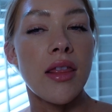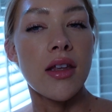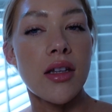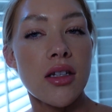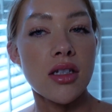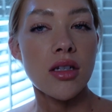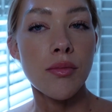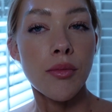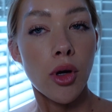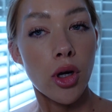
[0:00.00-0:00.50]
then
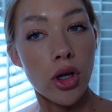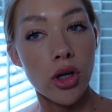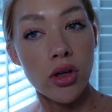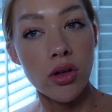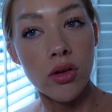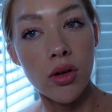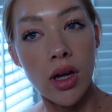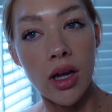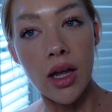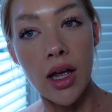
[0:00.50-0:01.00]

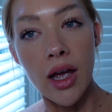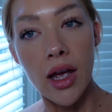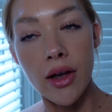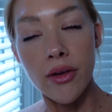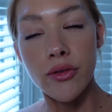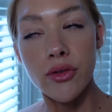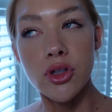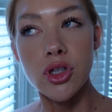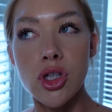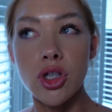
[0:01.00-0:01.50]
tomorrow I
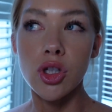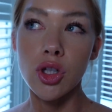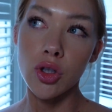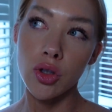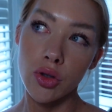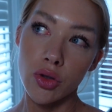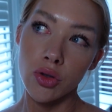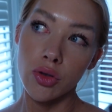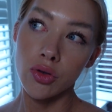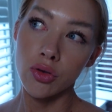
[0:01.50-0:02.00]
have
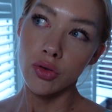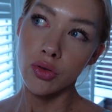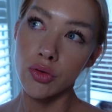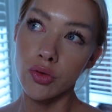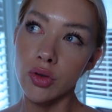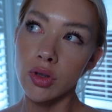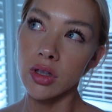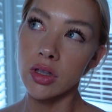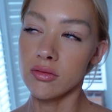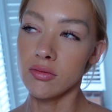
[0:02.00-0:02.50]

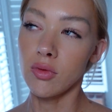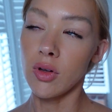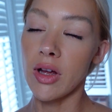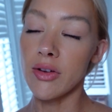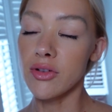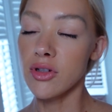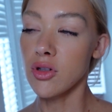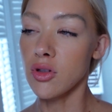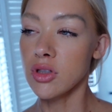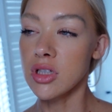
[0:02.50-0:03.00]
to, well, I have
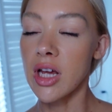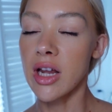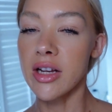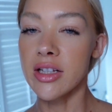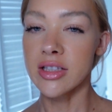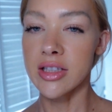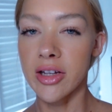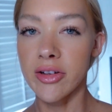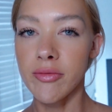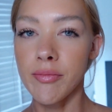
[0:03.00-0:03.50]
to do a ton
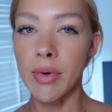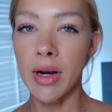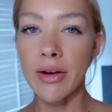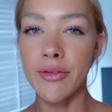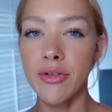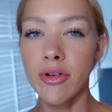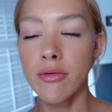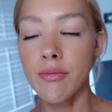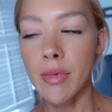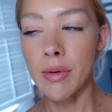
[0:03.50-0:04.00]
of stuff, but I
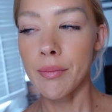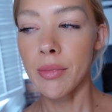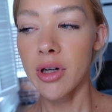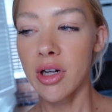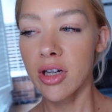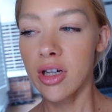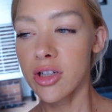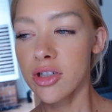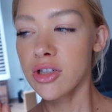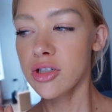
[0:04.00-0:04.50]
have to
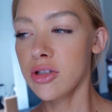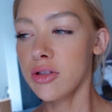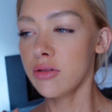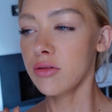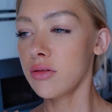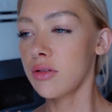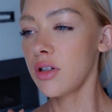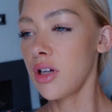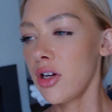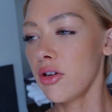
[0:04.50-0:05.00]
remember
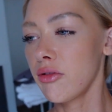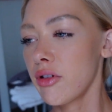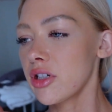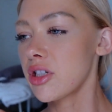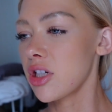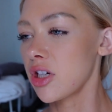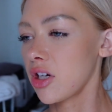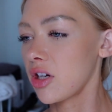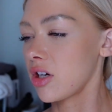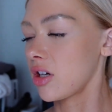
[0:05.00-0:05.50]
to
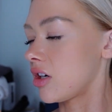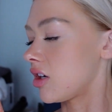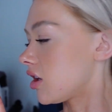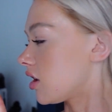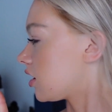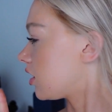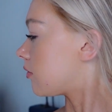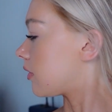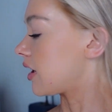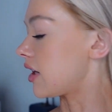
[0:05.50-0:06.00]

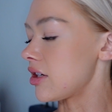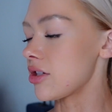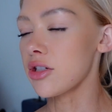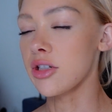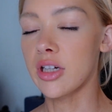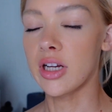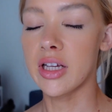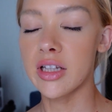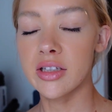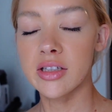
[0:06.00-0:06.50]
return my
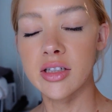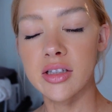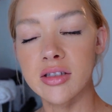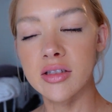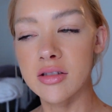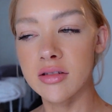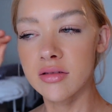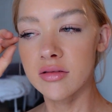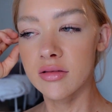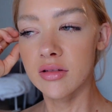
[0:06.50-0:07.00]
internet.
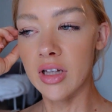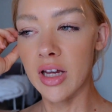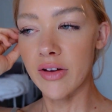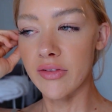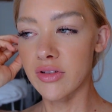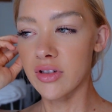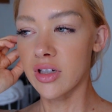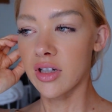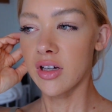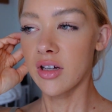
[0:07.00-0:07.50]
I
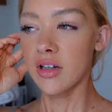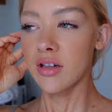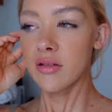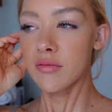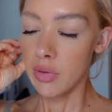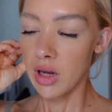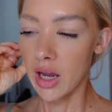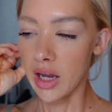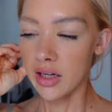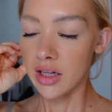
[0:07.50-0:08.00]
have to
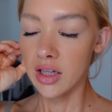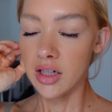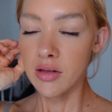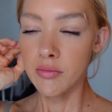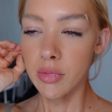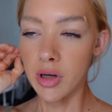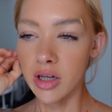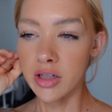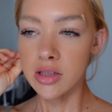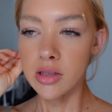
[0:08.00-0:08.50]
pack it in a
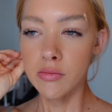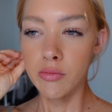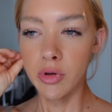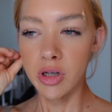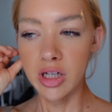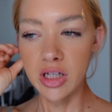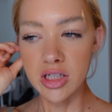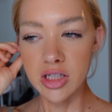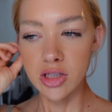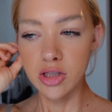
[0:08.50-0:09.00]
box and
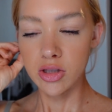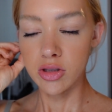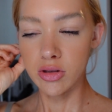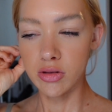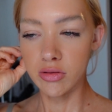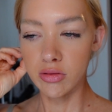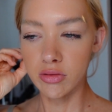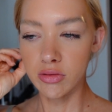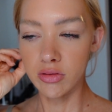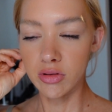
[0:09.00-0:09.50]
bring it
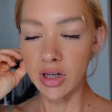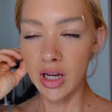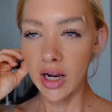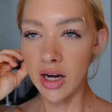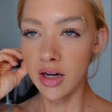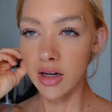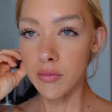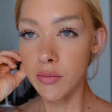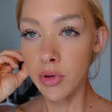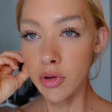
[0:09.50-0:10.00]
to
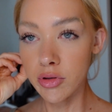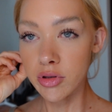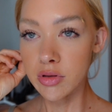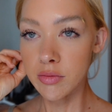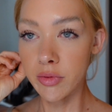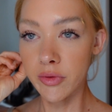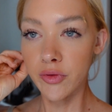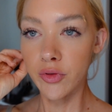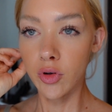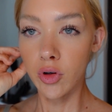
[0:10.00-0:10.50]
Canada Post
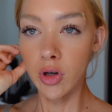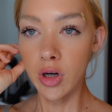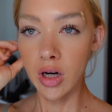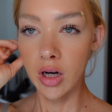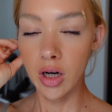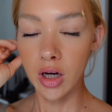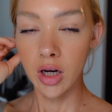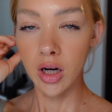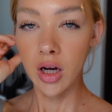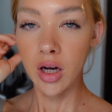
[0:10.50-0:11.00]

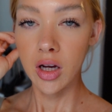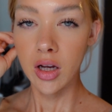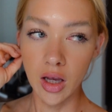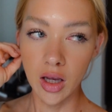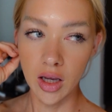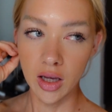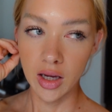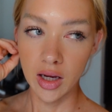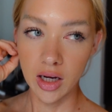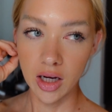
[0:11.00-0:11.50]
before
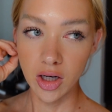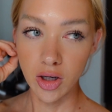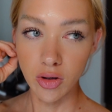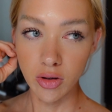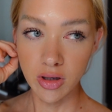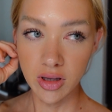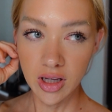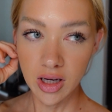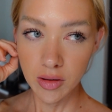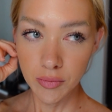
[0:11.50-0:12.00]
I go
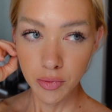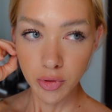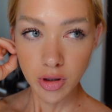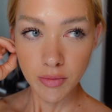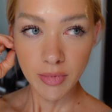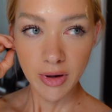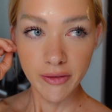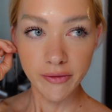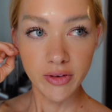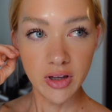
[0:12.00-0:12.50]
to the airport.
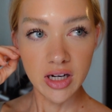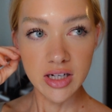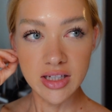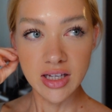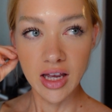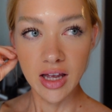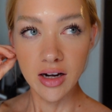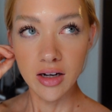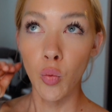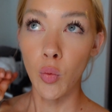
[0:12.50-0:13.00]
My flight is
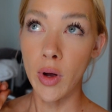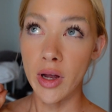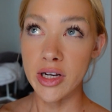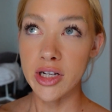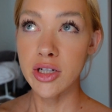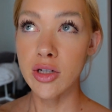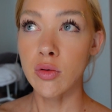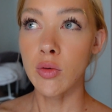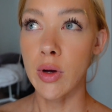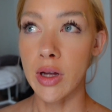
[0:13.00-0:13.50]
at
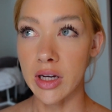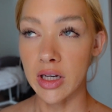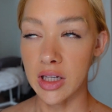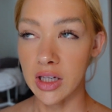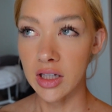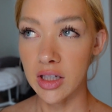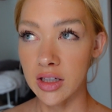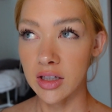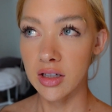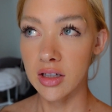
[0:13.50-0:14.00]

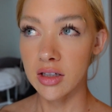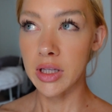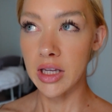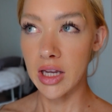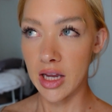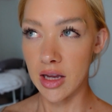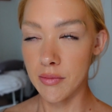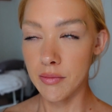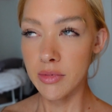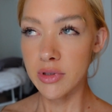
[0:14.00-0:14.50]
1:20
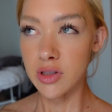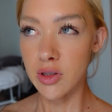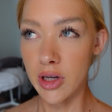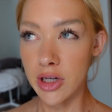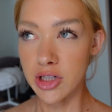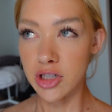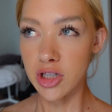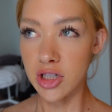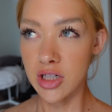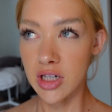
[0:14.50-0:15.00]
p.m. so I
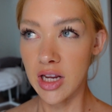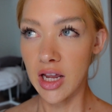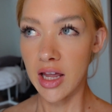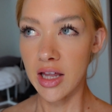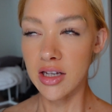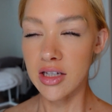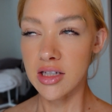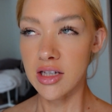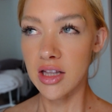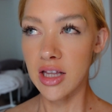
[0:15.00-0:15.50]
should
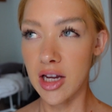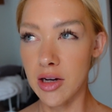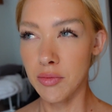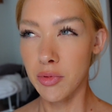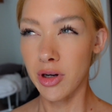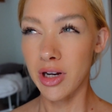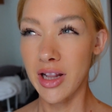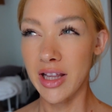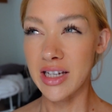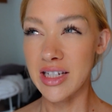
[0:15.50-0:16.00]
get to the
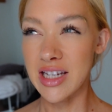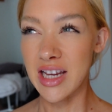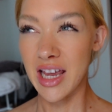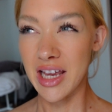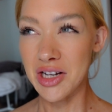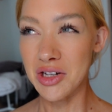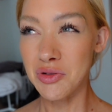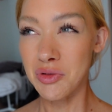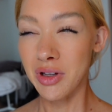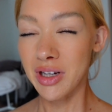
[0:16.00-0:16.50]
airport at like
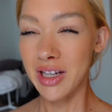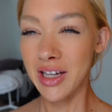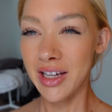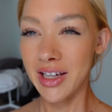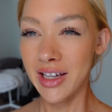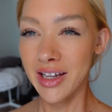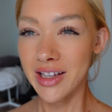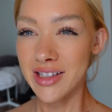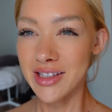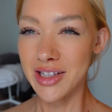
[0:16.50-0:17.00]
10:20, I
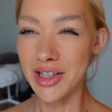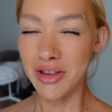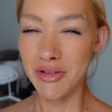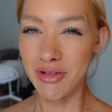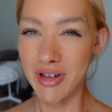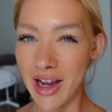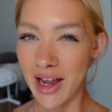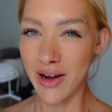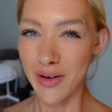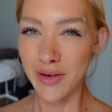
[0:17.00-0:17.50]
guess, the
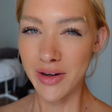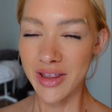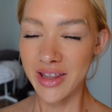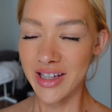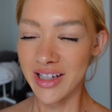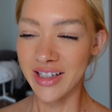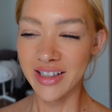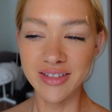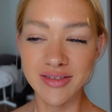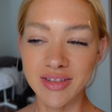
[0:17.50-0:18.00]
3-hour
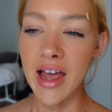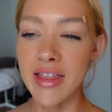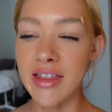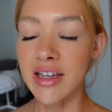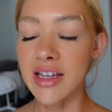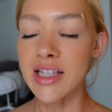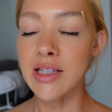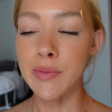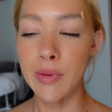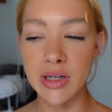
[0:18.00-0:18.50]
thing. I think
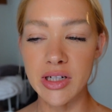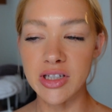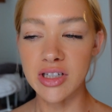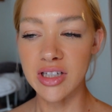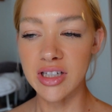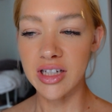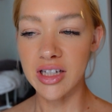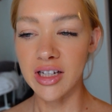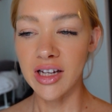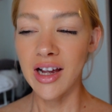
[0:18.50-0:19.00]

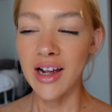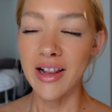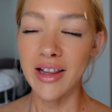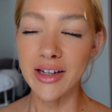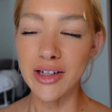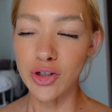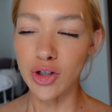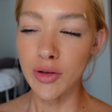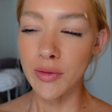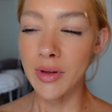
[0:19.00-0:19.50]
especially,
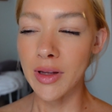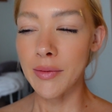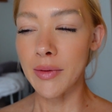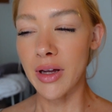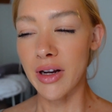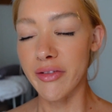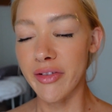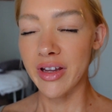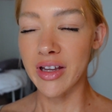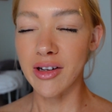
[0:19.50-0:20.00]
like normally I'm
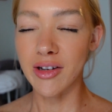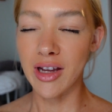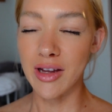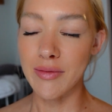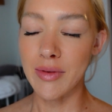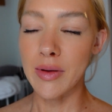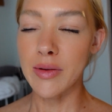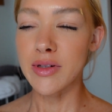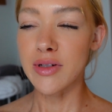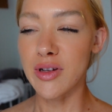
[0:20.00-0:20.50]
kind of like, okay,
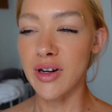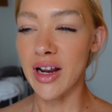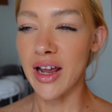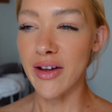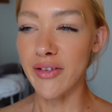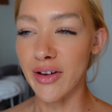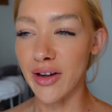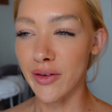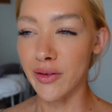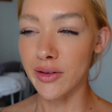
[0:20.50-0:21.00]
maybe
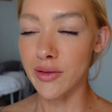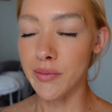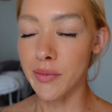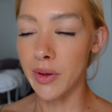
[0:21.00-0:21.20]
2.5 hours,